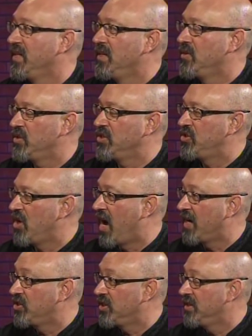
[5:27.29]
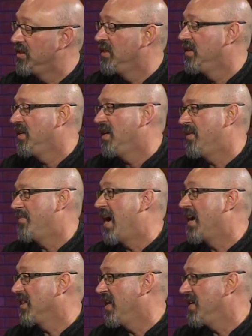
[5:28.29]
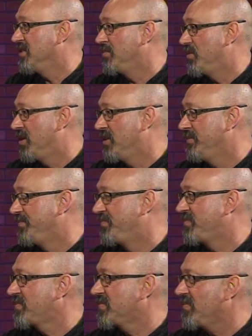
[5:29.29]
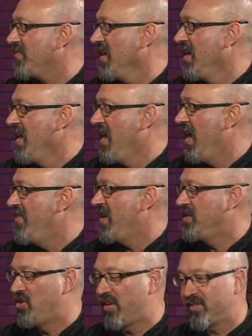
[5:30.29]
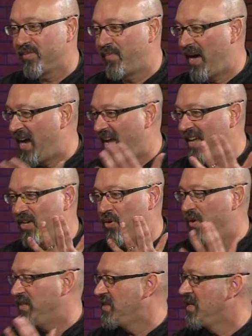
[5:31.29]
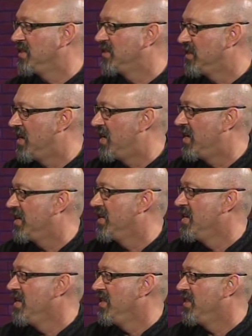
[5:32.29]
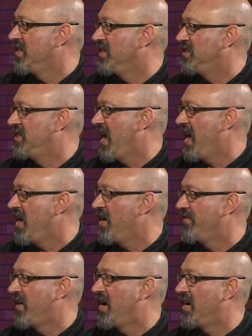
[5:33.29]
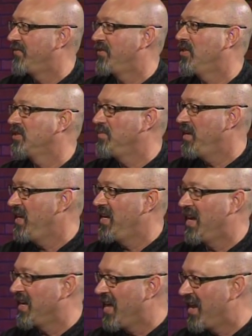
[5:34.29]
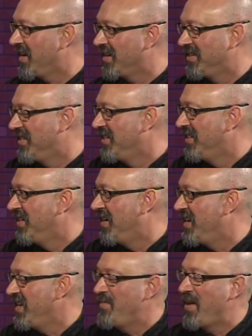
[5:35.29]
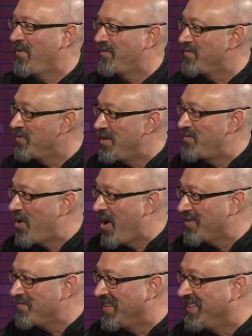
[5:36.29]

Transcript: Chris Doctor and Mark Landsberg. And then just by coincidence, the day of our first meeting, I get an email from Reed Brockman.